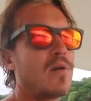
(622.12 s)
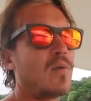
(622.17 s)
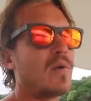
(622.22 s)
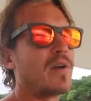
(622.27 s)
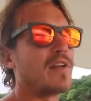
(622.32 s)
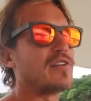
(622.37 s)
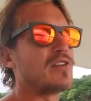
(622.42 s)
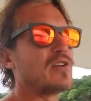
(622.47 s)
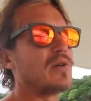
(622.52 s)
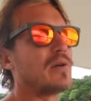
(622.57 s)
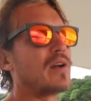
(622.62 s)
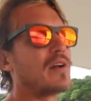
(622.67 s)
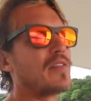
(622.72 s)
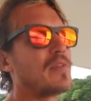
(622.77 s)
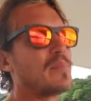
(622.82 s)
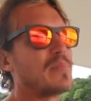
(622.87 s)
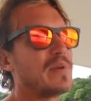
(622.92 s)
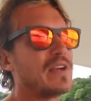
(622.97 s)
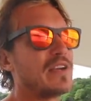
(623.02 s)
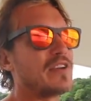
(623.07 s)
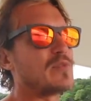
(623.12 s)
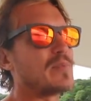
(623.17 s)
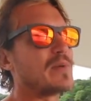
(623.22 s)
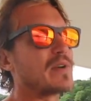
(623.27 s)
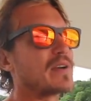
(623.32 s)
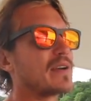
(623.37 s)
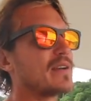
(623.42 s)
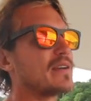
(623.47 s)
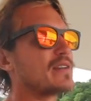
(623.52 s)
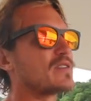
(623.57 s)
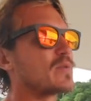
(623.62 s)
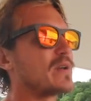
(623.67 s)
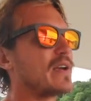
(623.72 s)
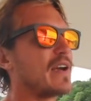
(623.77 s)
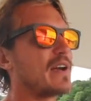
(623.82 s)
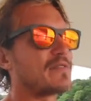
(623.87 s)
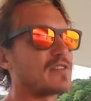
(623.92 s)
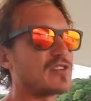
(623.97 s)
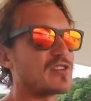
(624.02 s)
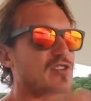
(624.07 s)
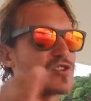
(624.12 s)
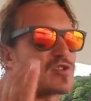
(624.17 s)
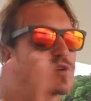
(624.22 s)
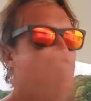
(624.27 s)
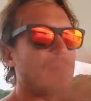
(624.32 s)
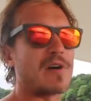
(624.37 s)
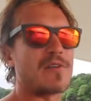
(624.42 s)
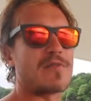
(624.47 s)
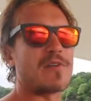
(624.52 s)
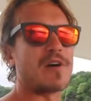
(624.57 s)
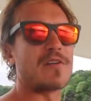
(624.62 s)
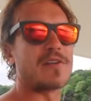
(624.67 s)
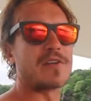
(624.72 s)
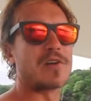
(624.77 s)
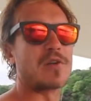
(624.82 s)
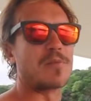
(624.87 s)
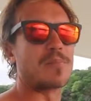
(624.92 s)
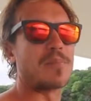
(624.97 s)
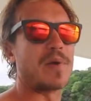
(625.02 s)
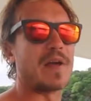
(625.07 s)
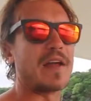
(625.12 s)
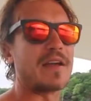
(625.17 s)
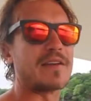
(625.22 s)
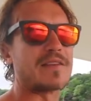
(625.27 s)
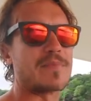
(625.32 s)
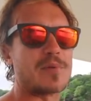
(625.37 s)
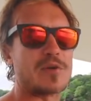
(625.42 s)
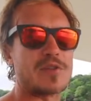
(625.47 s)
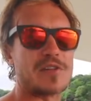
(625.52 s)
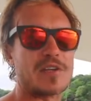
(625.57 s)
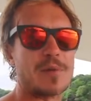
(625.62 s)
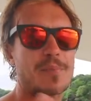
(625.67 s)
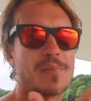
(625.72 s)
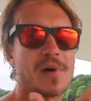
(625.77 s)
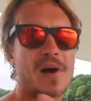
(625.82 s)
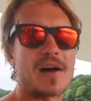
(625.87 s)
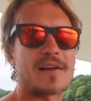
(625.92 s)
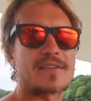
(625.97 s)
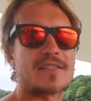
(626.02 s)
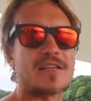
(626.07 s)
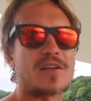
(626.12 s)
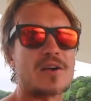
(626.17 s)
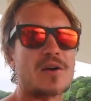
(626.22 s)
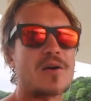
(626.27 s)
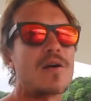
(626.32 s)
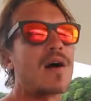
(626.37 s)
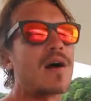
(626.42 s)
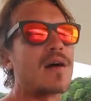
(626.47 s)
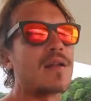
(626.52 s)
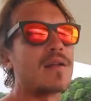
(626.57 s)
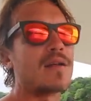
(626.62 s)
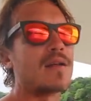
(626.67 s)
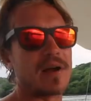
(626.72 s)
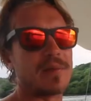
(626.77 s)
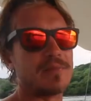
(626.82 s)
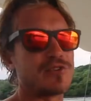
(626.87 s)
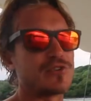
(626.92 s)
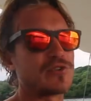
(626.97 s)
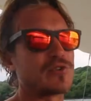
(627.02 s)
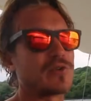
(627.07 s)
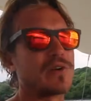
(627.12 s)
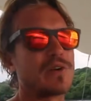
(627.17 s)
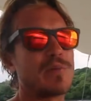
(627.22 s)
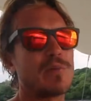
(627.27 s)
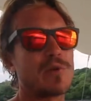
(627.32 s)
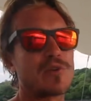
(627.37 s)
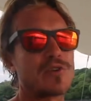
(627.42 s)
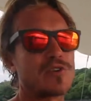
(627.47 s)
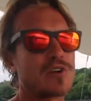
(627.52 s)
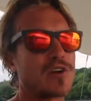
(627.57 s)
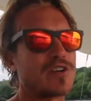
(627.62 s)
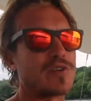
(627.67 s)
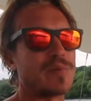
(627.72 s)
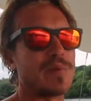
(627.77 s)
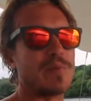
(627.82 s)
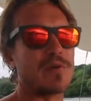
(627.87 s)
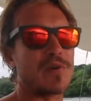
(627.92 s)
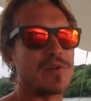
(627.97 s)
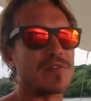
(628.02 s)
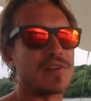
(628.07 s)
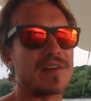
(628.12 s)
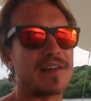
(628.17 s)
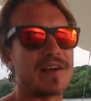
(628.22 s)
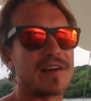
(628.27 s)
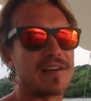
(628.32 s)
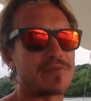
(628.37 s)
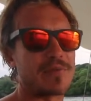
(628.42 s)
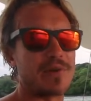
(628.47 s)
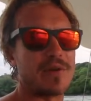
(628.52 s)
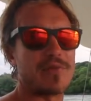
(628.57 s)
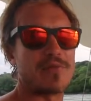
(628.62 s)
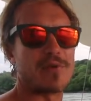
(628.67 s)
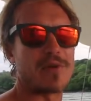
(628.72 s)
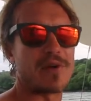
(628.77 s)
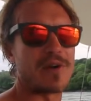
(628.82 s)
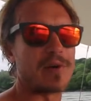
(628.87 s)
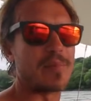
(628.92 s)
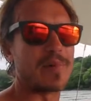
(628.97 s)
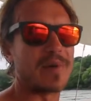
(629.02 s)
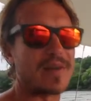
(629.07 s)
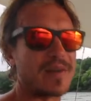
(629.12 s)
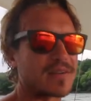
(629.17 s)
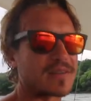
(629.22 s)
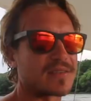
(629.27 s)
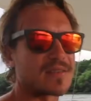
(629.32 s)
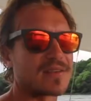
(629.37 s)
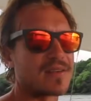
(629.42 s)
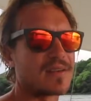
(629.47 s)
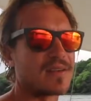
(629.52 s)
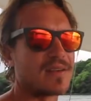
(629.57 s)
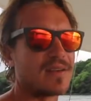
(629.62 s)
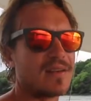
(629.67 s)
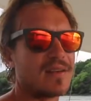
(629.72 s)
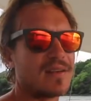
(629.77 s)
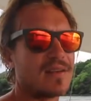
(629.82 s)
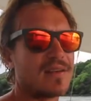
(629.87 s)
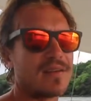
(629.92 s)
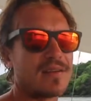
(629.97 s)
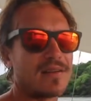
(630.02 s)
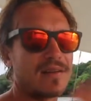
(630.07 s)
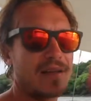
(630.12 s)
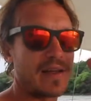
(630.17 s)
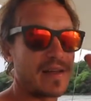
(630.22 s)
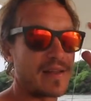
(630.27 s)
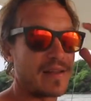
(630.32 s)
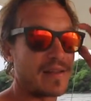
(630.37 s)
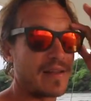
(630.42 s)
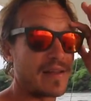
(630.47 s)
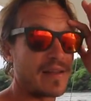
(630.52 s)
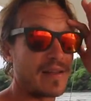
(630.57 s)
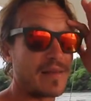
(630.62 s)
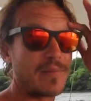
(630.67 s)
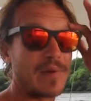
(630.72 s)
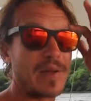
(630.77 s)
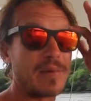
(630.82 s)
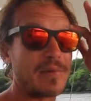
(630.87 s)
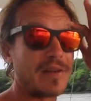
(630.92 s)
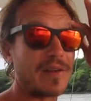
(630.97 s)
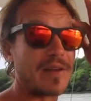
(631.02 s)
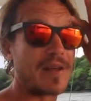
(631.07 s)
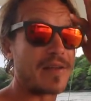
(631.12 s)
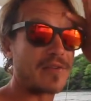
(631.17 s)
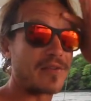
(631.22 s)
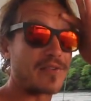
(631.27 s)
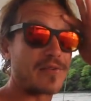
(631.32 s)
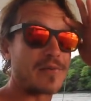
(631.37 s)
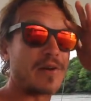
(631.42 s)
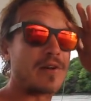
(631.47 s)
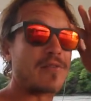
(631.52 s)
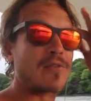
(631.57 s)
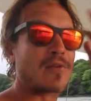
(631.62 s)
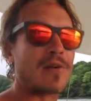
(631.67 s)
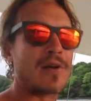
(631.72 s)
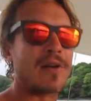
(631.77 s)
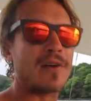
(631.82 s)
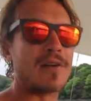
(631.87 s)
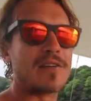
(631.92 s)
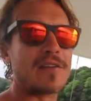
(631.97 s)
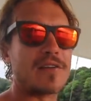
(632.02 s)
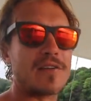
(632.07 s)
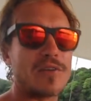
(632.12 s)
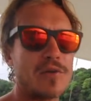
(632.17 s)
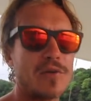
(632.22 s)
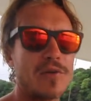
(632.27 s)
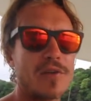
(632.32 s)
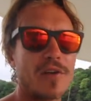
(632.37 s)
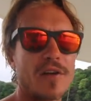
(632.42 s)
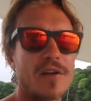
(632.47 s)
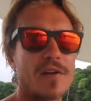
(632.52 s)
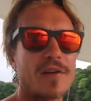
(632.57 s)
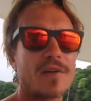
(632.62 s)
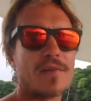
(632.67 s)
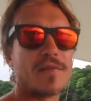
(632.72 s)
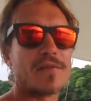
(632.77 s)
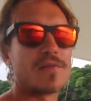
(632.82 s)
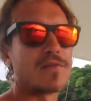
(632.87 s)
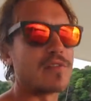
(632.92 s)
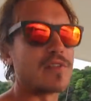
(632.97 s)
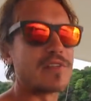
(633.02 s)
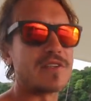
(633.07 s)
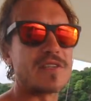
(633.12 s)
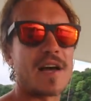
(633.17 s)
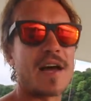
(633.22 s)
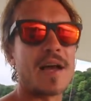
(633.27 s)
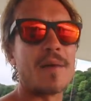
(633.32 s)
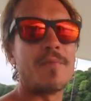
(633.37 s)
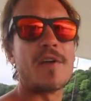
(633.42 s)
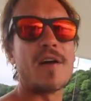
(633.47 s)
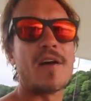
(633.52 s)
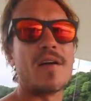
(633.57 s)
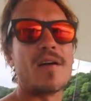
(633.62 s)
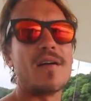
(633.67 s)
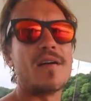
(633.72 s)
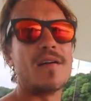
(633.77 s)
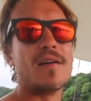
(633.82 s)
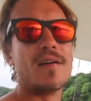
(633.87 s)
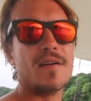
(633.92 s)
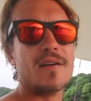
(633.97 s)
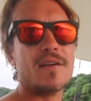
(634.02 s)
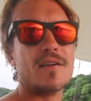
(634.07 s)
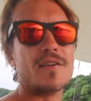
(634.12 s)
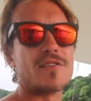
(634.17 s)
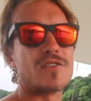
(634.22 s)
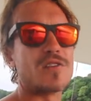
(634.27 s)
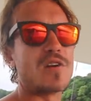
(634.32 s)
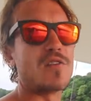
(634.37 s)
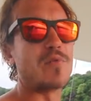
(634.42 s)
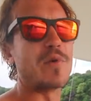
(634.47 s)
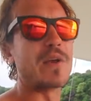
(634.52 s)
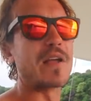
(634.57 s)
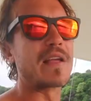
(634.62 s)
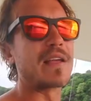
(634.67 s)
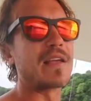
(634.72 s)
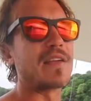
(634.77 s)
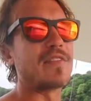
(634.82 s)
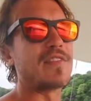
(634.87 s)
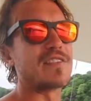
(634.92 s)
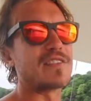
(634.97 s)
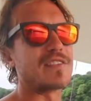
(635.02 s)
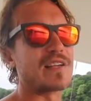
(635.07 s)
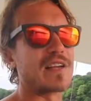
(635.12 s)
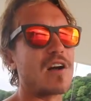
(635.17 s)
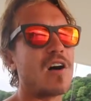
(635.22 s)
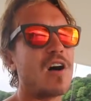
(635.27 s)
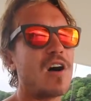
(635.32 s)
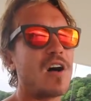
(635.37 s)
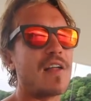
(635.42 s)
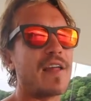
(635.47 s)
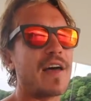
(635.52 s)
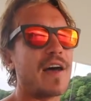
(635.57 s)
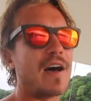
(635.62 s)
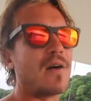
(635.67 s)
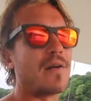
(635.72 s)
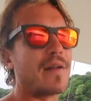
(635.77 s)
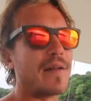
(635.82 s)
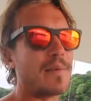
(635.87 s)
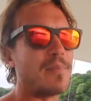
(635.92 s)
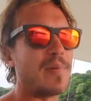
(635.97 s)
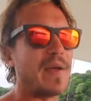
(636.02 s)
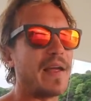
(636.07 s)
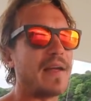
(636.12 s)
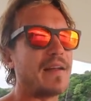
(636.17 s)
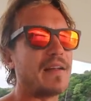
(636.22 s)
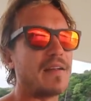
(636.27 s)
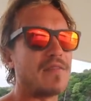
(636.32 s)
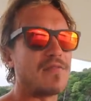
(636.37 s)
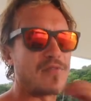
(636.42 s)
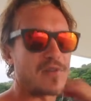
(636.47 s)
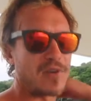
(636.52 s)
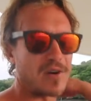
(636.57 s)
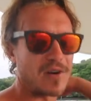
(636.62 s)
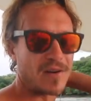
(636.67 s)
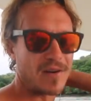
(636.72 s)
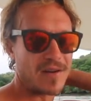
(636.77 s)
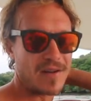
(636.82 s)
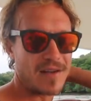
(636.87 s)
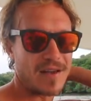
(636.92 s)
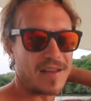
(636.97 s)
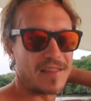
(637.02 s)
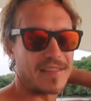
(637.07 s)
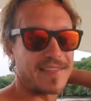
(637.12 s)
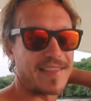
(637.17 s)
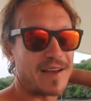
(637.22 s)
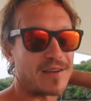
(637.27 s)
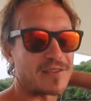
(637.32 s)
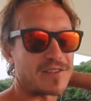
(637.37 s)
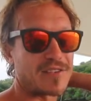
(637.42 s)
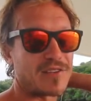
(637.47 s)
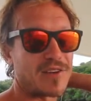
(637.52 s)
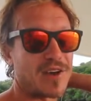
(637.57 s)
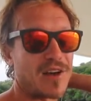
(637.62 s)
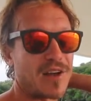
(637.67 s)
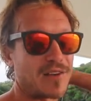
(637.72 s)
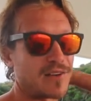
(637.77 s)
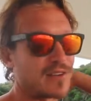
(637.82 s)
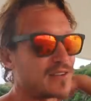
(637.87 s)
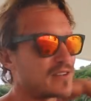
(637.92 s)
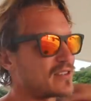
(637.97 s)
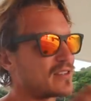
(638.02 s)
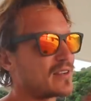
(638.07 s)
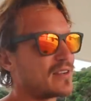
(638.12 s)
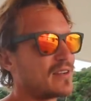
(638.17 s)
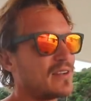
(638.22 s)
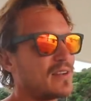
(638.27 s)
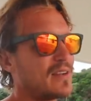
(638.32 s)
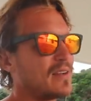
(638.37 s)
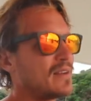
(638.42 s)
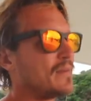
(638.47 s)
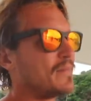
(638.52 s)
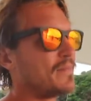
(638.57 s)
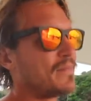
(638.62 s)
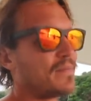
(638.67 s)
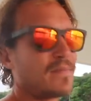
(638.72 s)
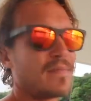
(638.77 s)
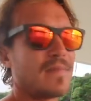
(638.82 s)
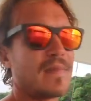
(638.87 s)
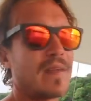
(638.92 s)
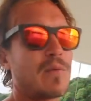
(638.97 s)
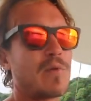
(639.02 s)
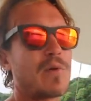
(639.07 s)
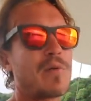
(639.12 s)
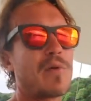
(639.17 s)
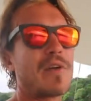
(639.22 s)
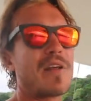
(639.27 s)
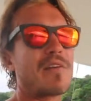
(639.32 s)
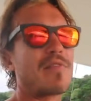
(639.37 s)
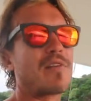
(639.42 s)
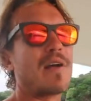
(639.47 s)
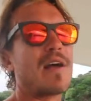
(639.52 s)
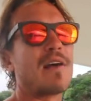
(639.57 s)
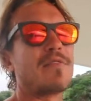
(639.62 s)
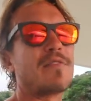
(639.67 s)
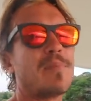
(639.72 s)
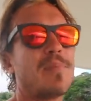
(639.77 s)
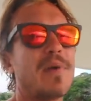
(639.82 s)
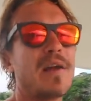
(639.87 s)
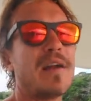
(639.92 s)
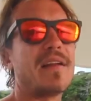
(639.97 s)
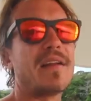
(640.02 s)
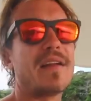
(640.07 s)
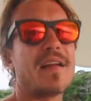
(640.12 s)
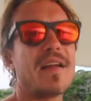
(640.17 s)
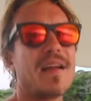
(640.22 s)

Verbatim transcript: don't want to do it on the beach because we have to strip off all the old paint to put the epoxy coat on. I'm sure he won't charge me more than like three or four hundred bucks and then maybe another three or four hundred to do the for the time there. So if we can get this thing hauled out and painted for a thousand dollars, we won't ever have to paint it